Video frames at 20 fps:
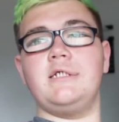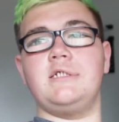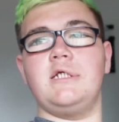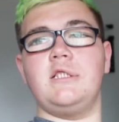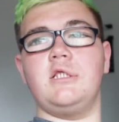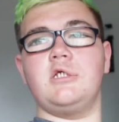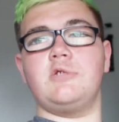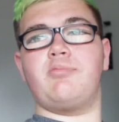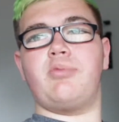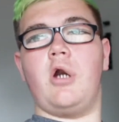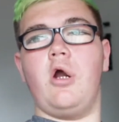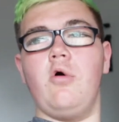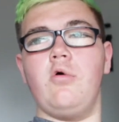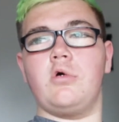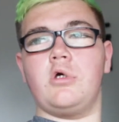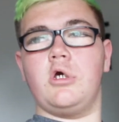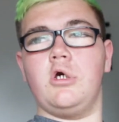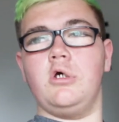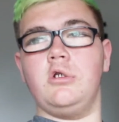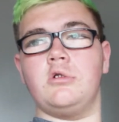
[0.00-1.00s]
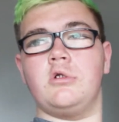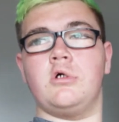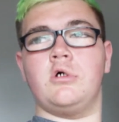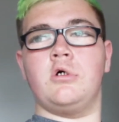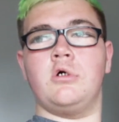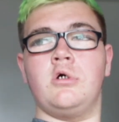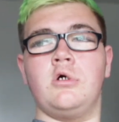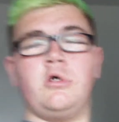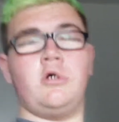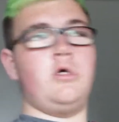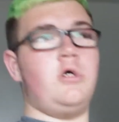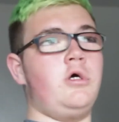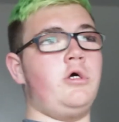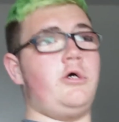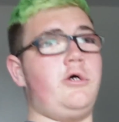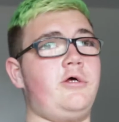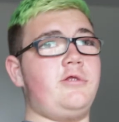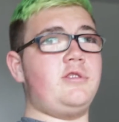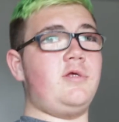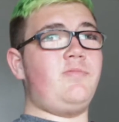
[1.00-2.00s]
is it that's broken?
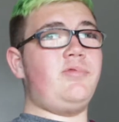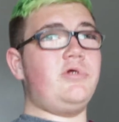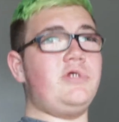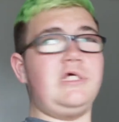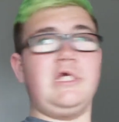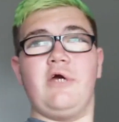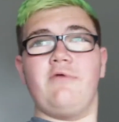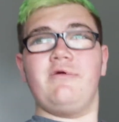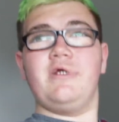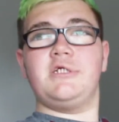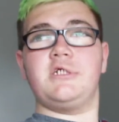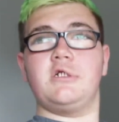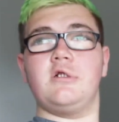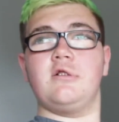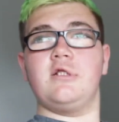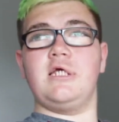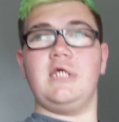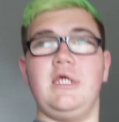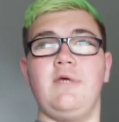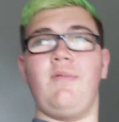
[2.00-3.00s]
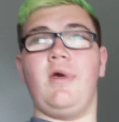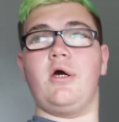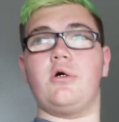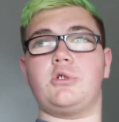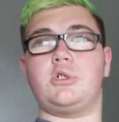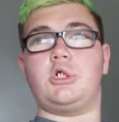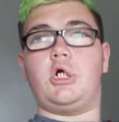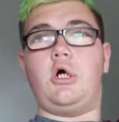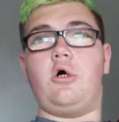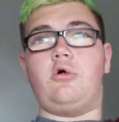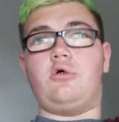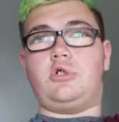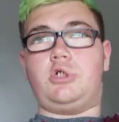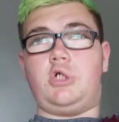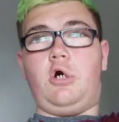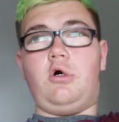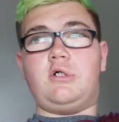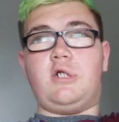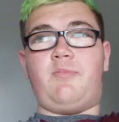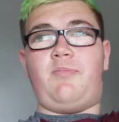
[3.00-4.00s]
The bloody original email
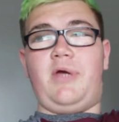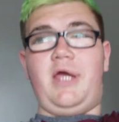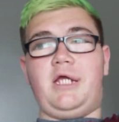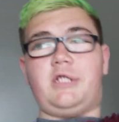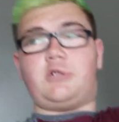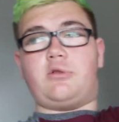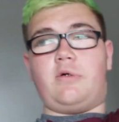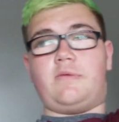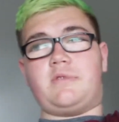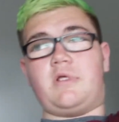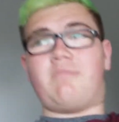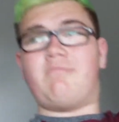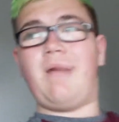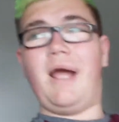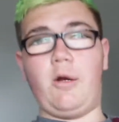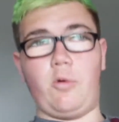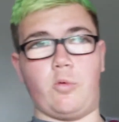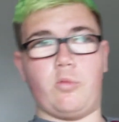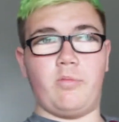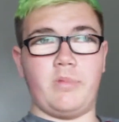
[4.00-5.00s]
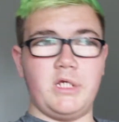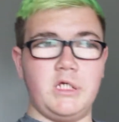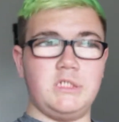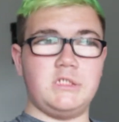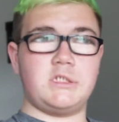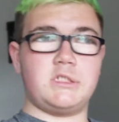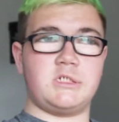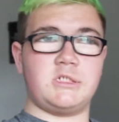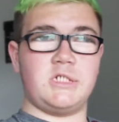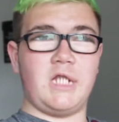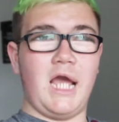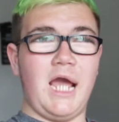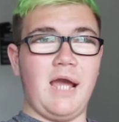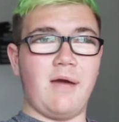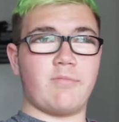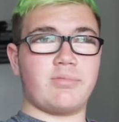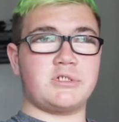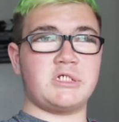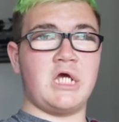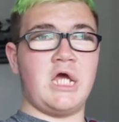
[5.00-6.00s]
showed a picture of the mount being
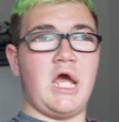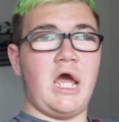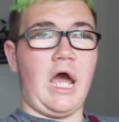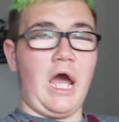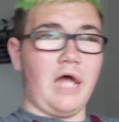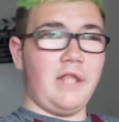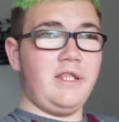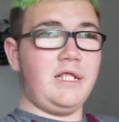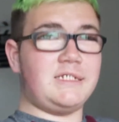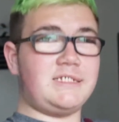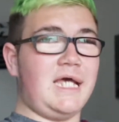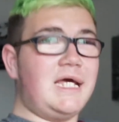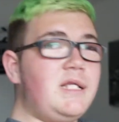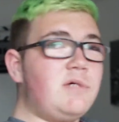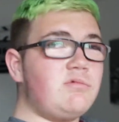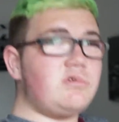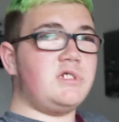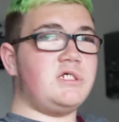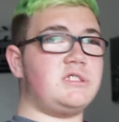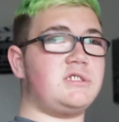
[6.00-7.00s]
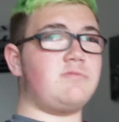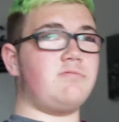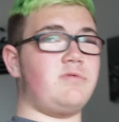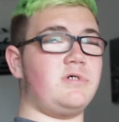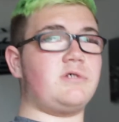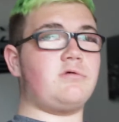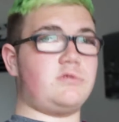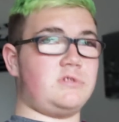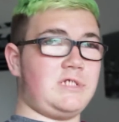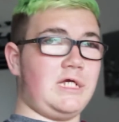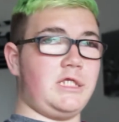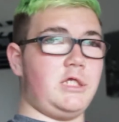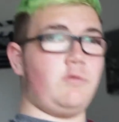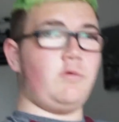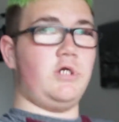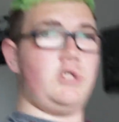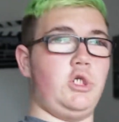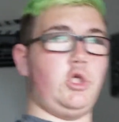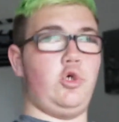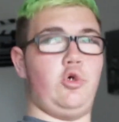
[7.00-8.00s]
snapped, and they said, we'll send
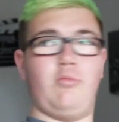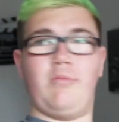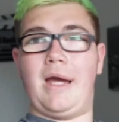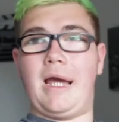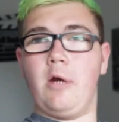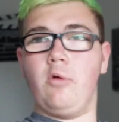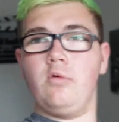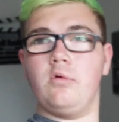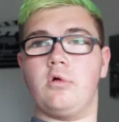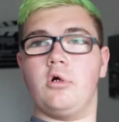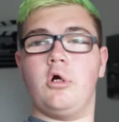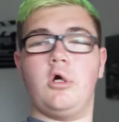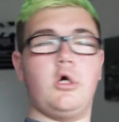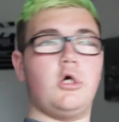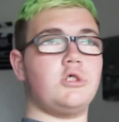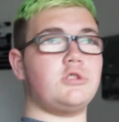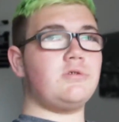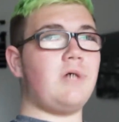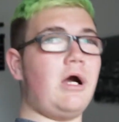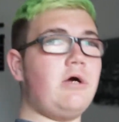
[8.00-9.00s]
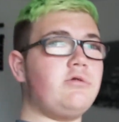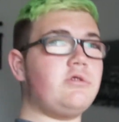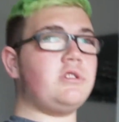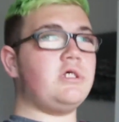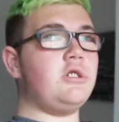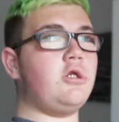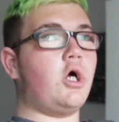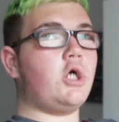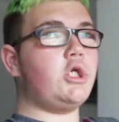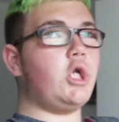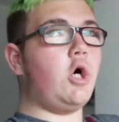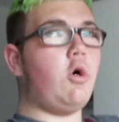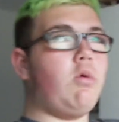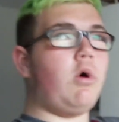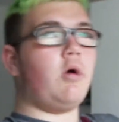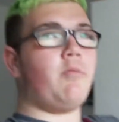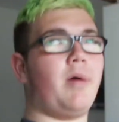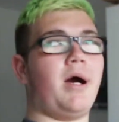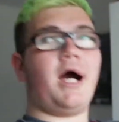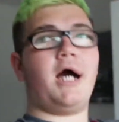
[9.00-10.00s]
you a new mount. So how do they not know
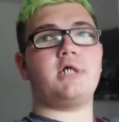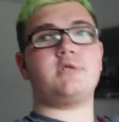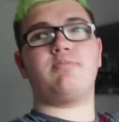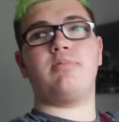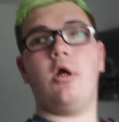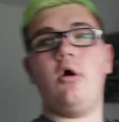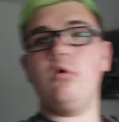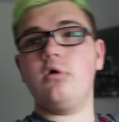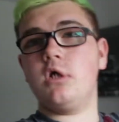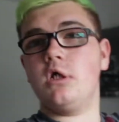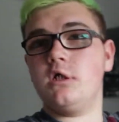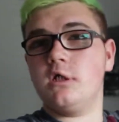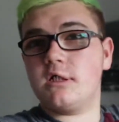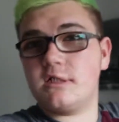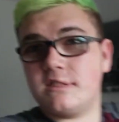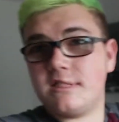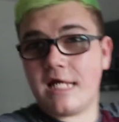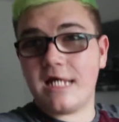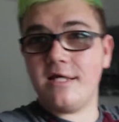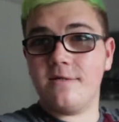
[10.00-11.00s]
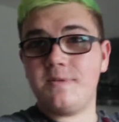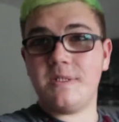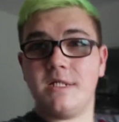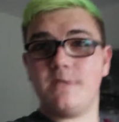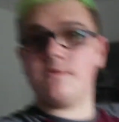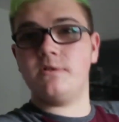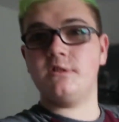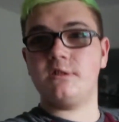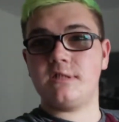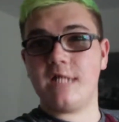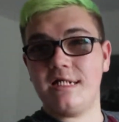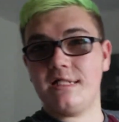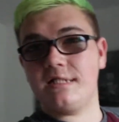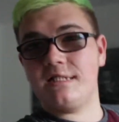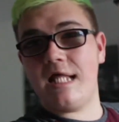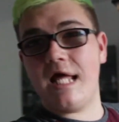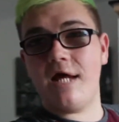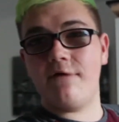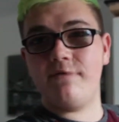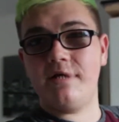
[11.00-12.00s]
what part's broken? Because they've even said
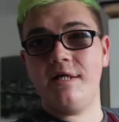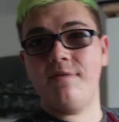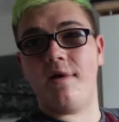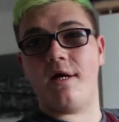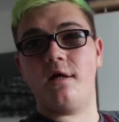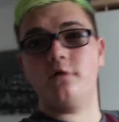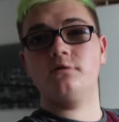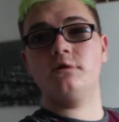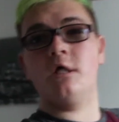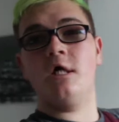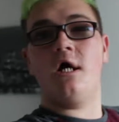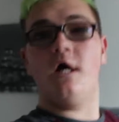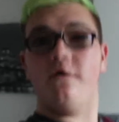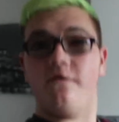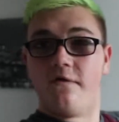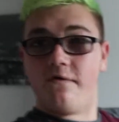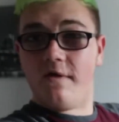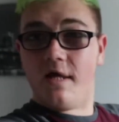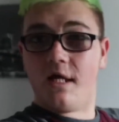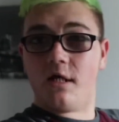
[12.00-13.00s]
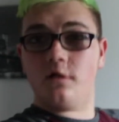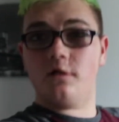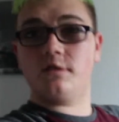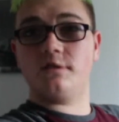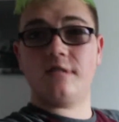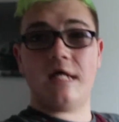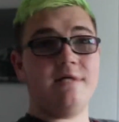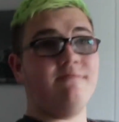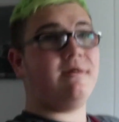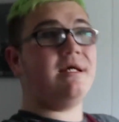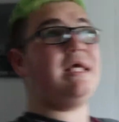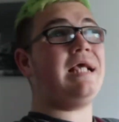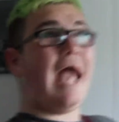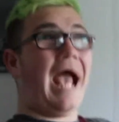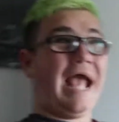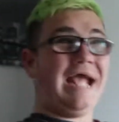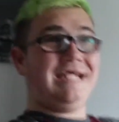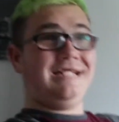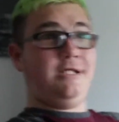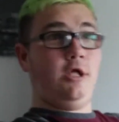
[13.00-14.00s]
in their emails that they're going to send me
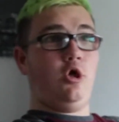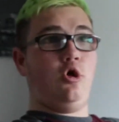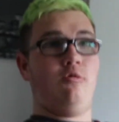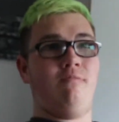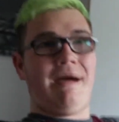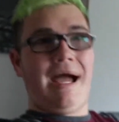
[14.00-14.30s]
a new